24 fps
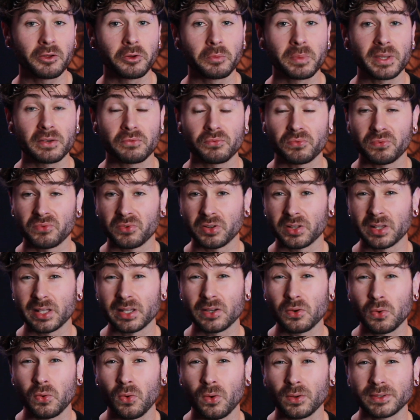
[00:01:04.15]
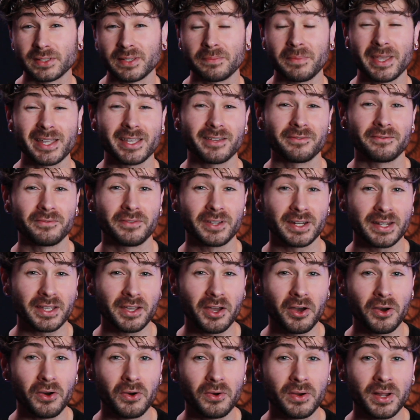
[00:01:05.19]
it would be really cool to make a
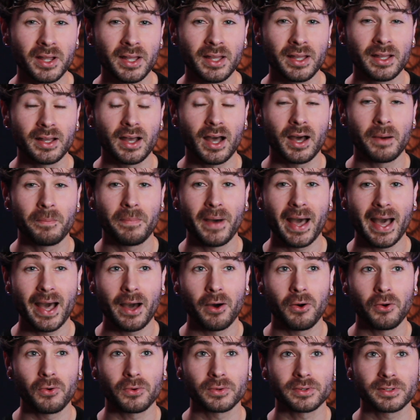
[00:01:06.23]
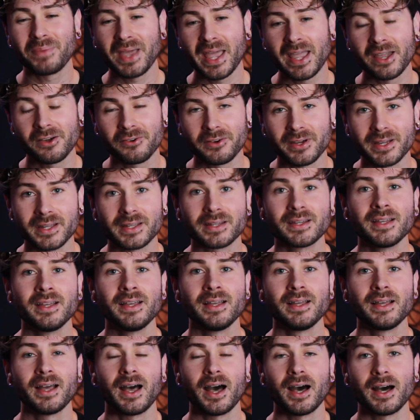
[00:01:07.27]
video about comparing
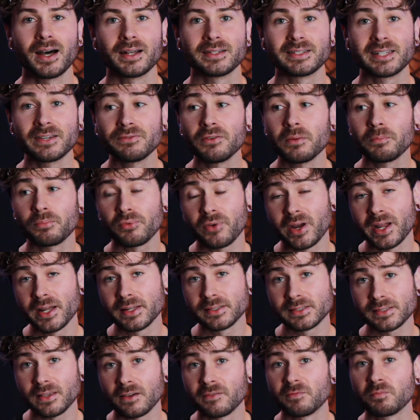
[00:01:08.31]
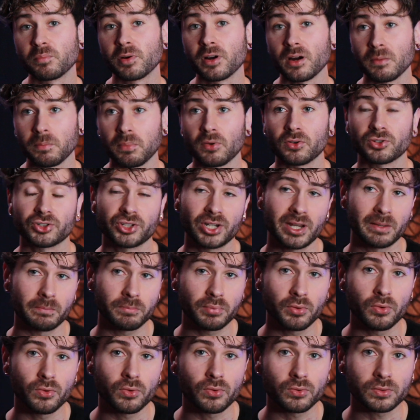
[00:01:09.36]
different brands of purple
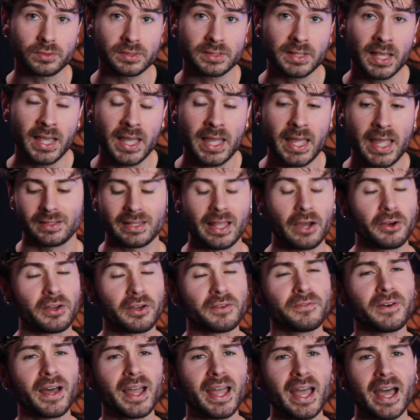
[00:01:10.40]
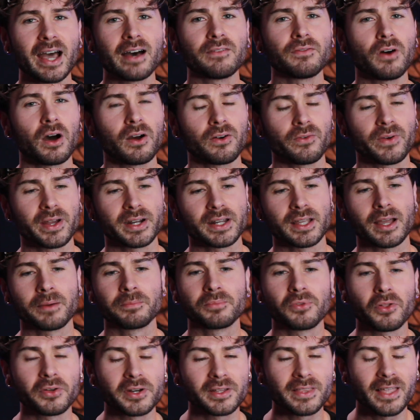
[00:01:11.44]
shampoos. Now, if I have already
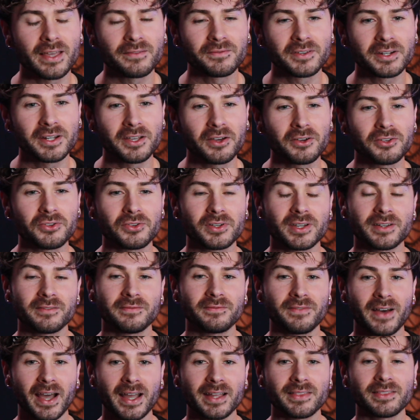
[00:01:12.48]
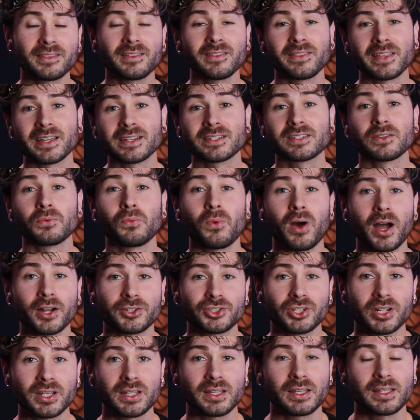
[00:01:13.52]
uploaded that video, you can find the link to watch
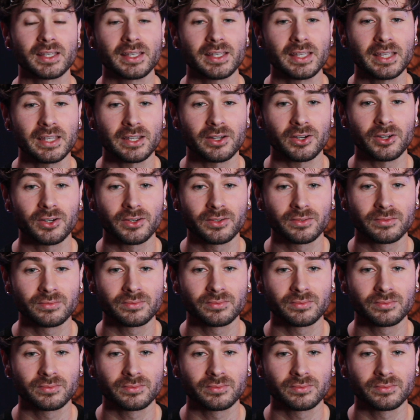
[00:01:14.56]
it here.